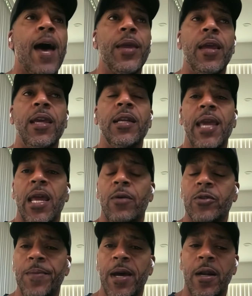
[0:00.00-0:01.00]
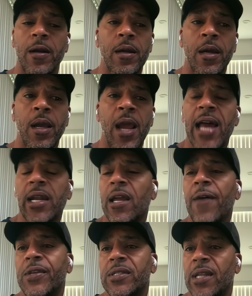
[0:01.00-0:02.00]
I mean, Indiana was better. I
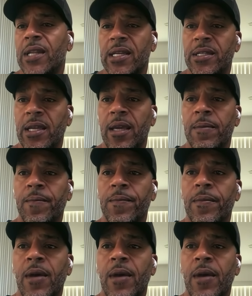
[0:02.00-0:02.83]
love this Knicks team.